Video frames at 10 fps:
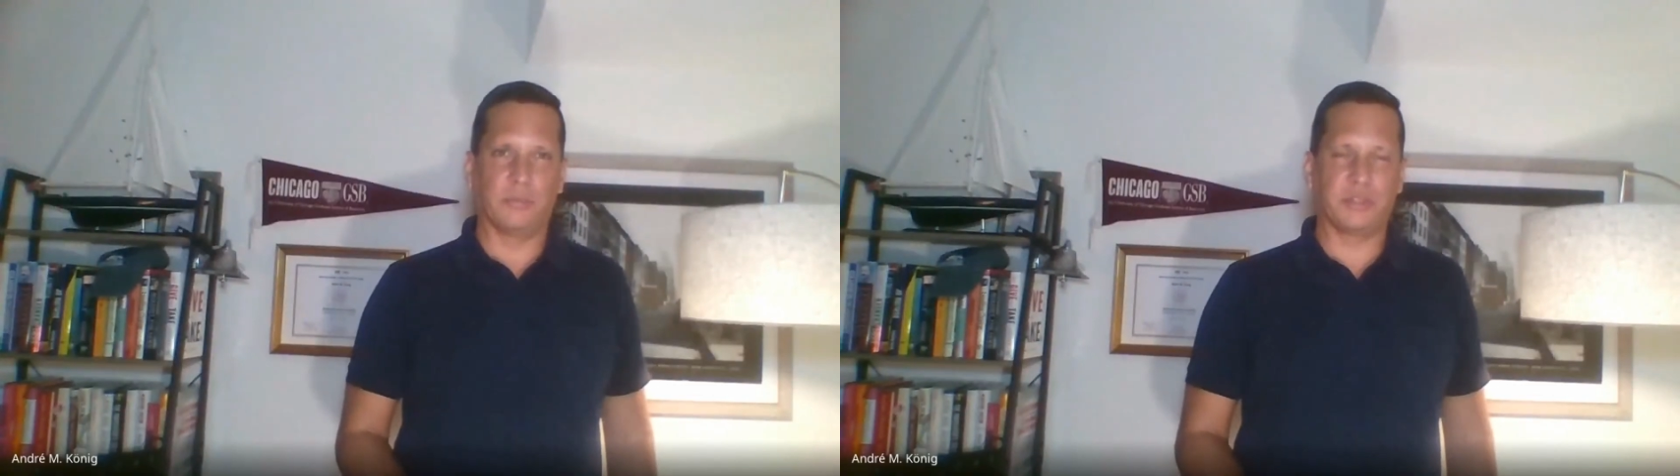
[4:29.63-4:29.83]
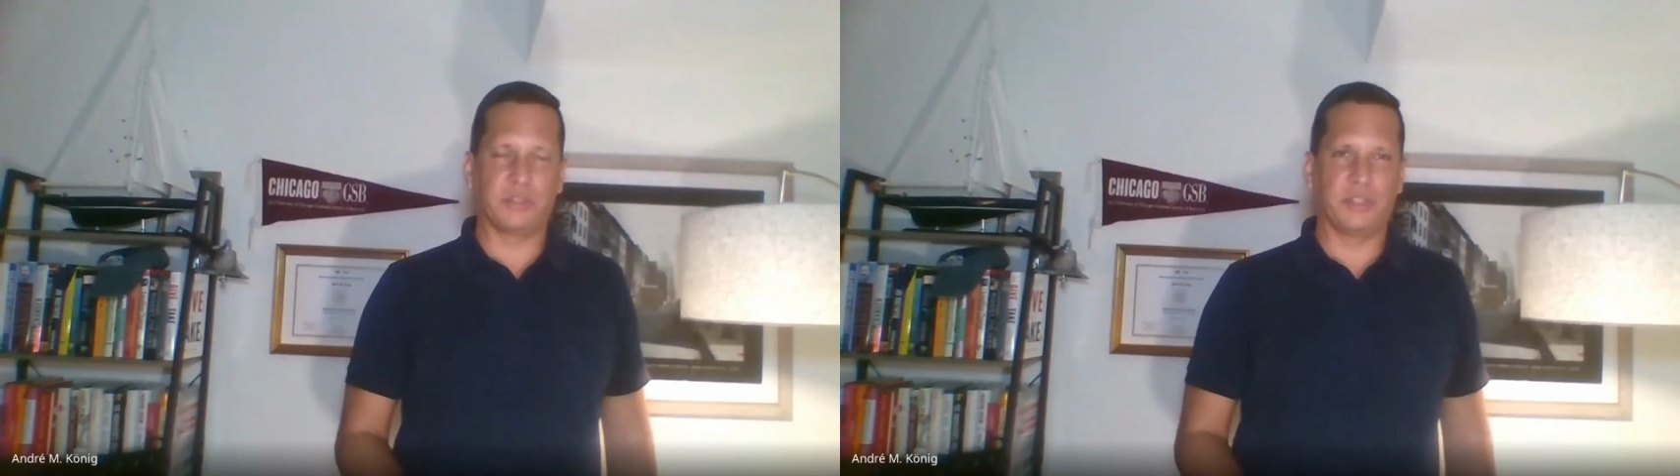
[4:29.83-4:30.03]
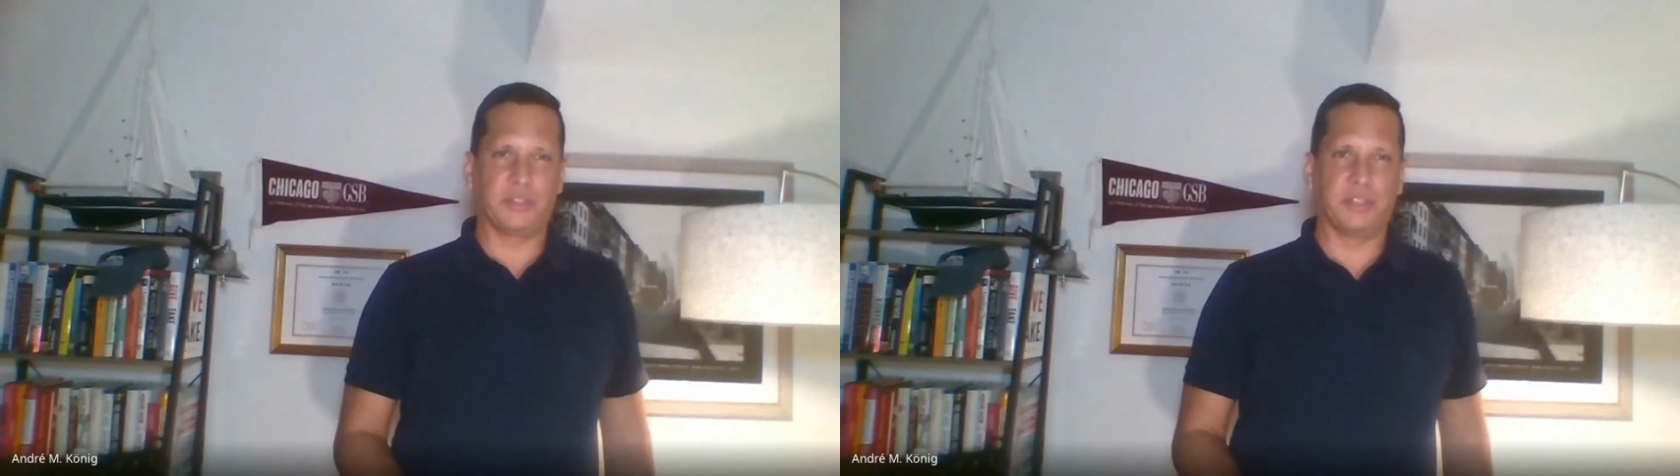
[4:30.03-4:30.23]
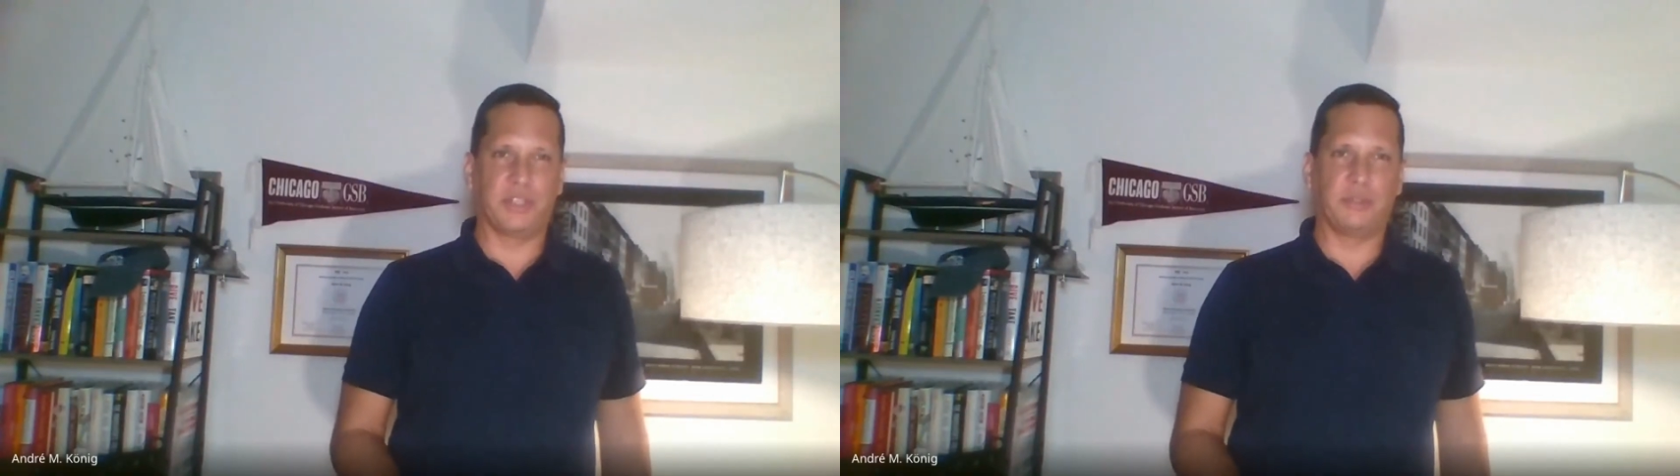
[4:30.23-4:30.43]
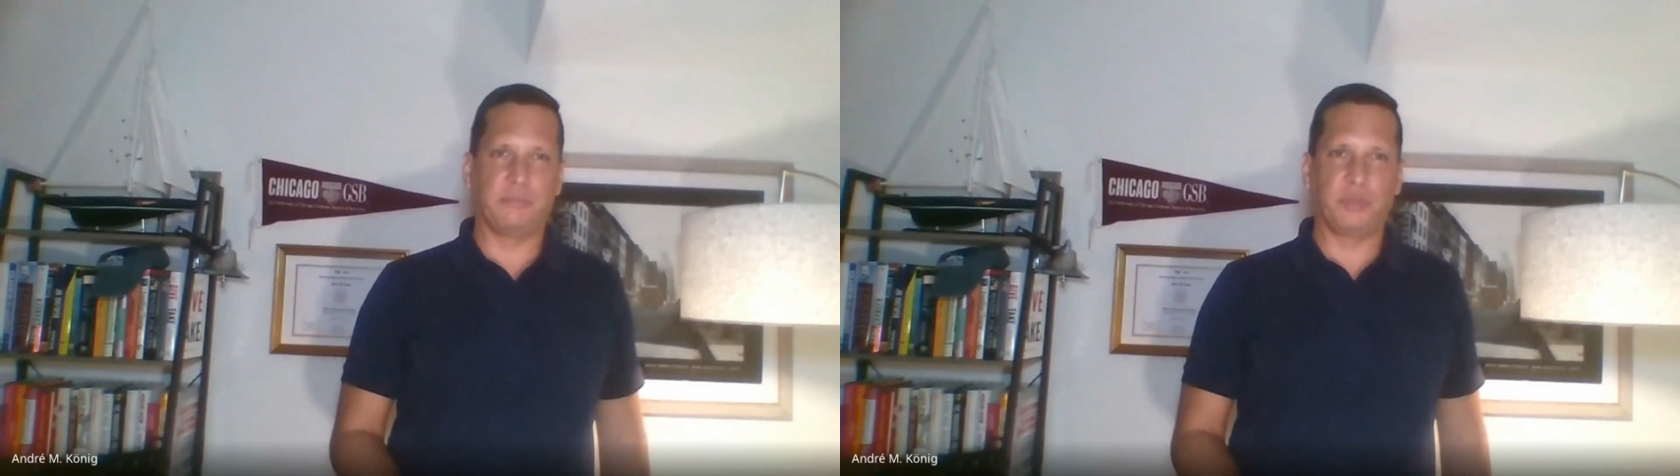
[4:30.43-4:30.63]
This is
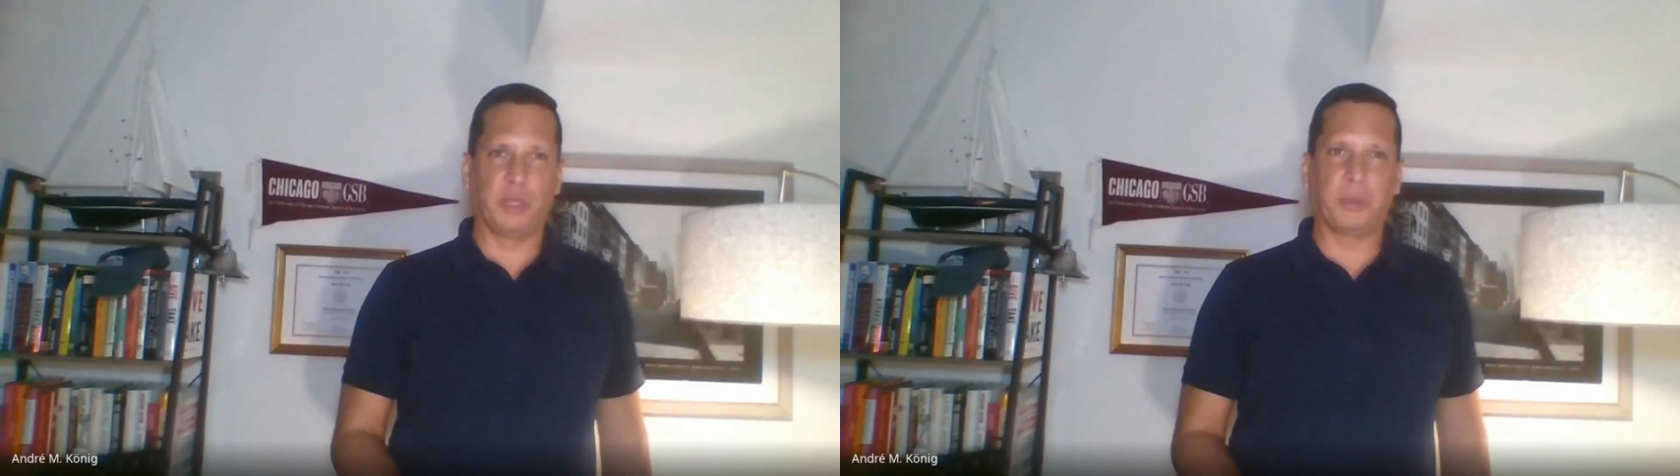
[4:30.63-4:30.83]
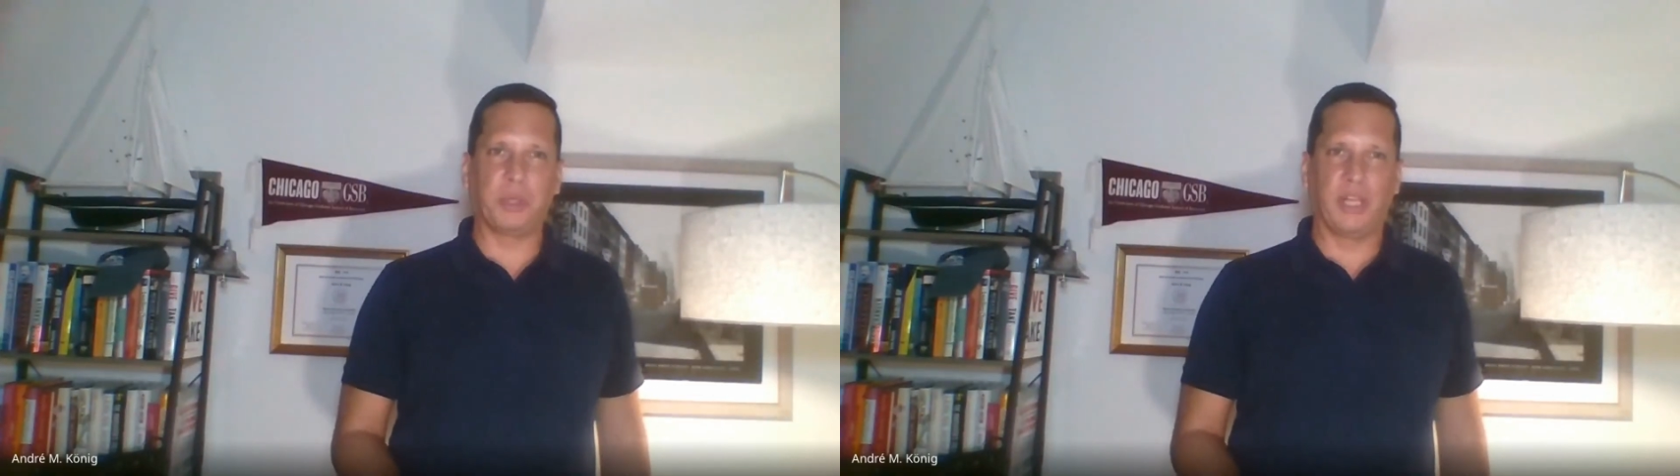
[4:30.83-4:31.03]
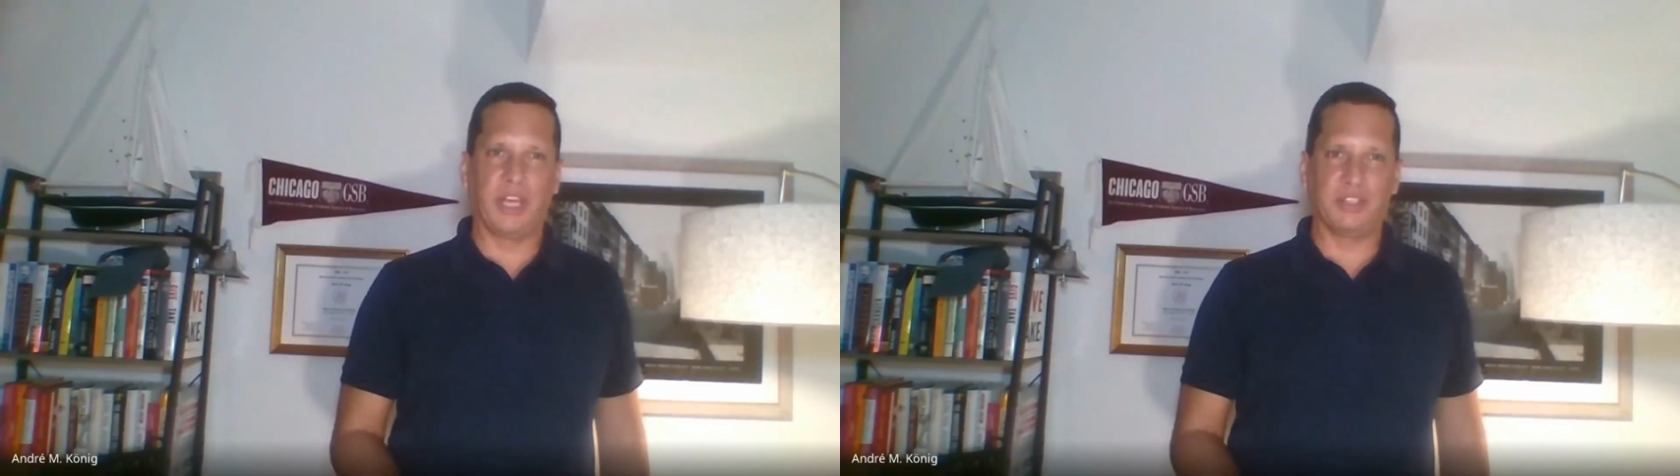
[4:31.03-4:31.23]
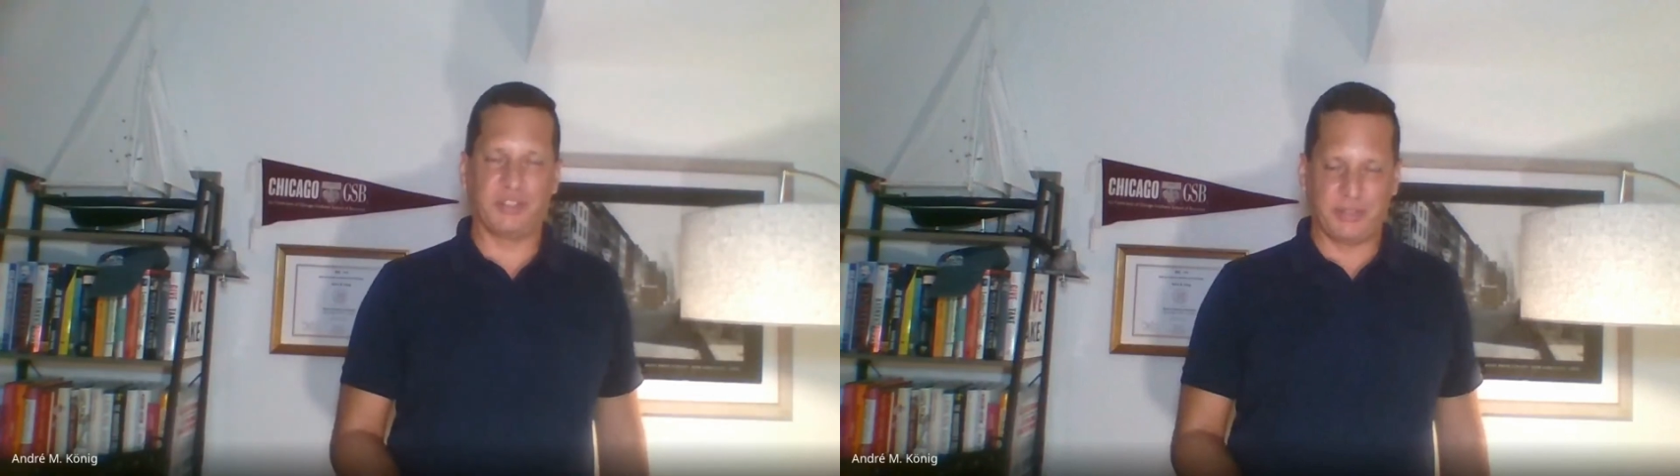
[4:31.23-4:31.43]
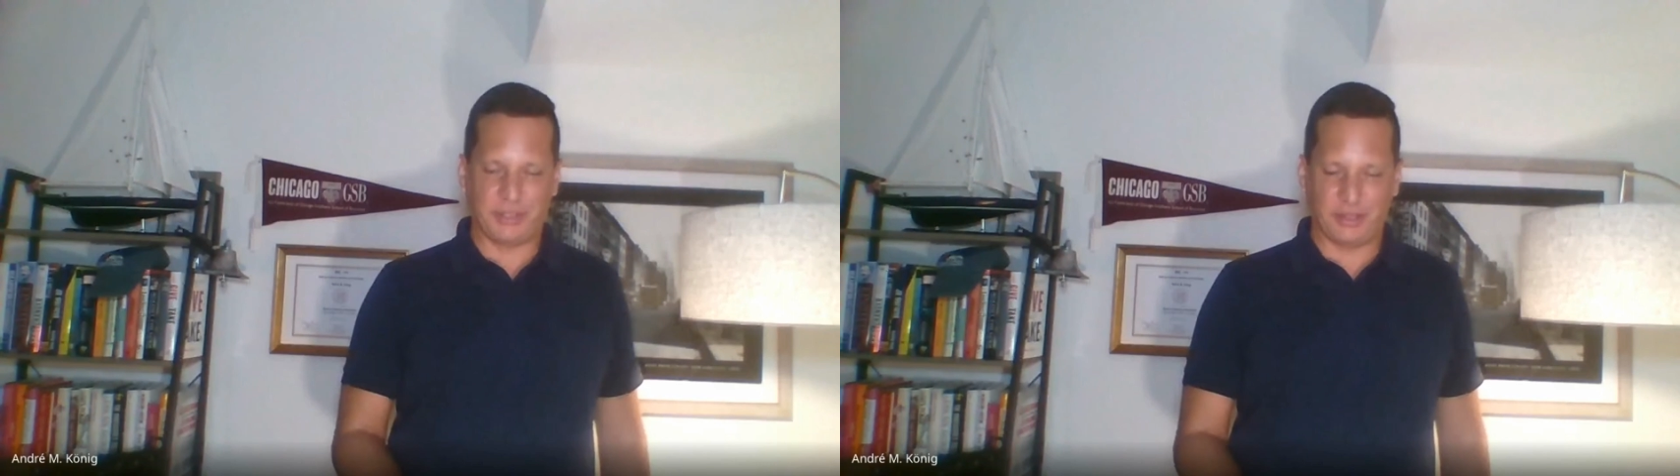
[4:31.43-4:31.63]
a typical
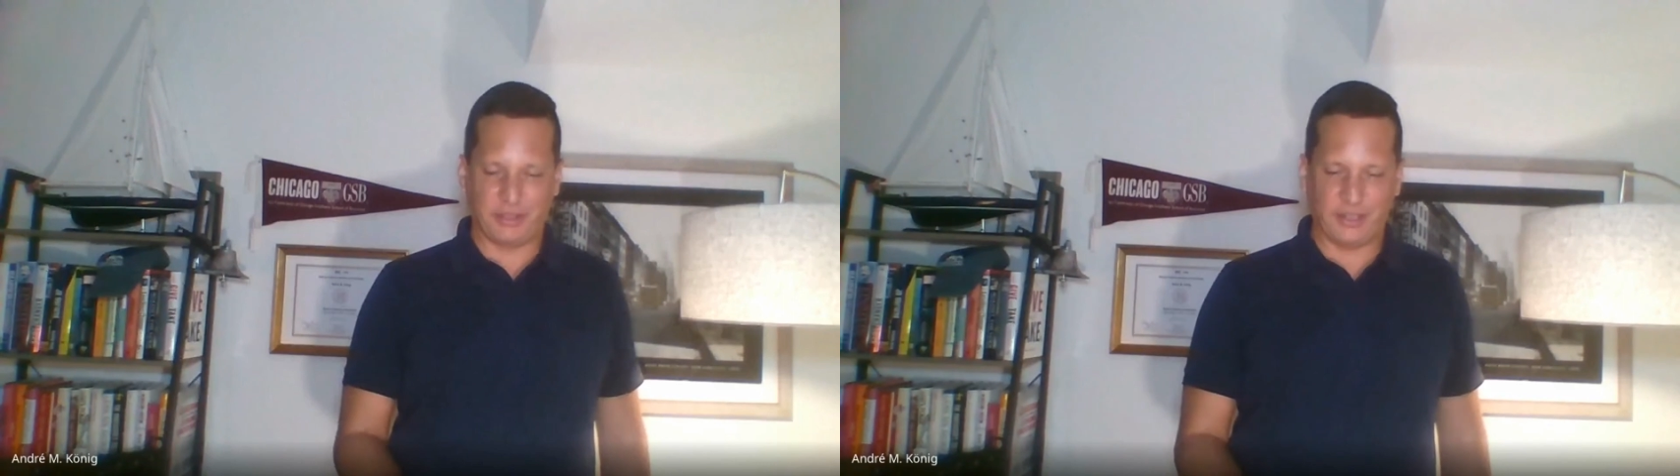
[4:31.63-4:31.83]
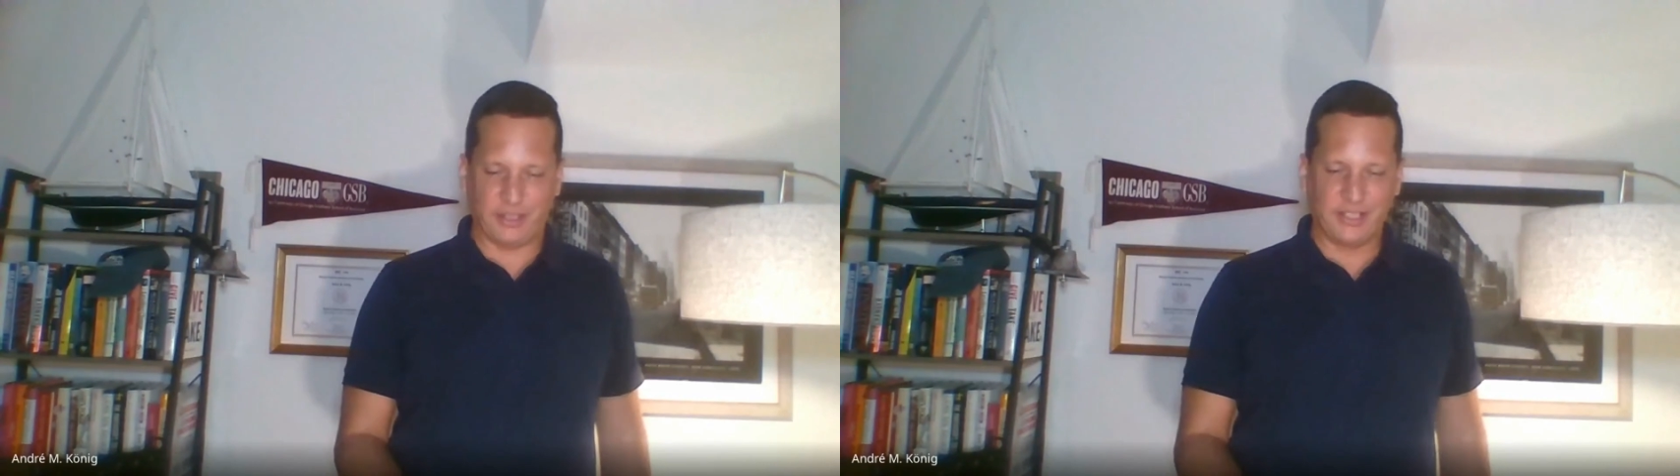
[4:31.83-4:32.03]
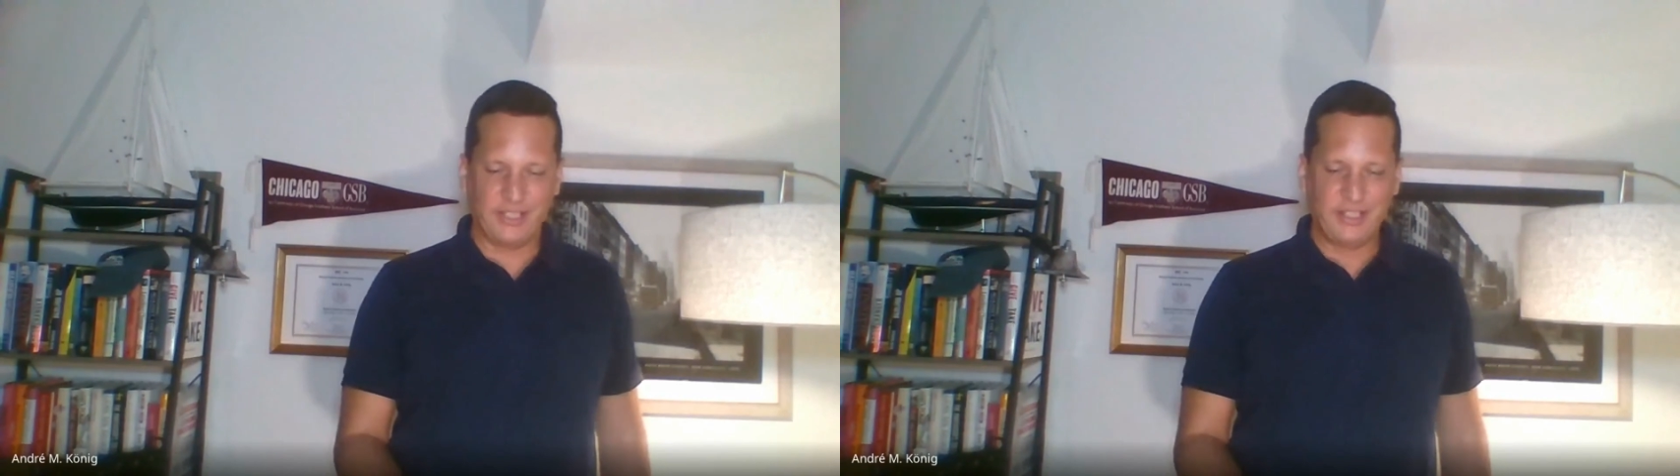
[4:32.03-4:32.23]
answer, and I think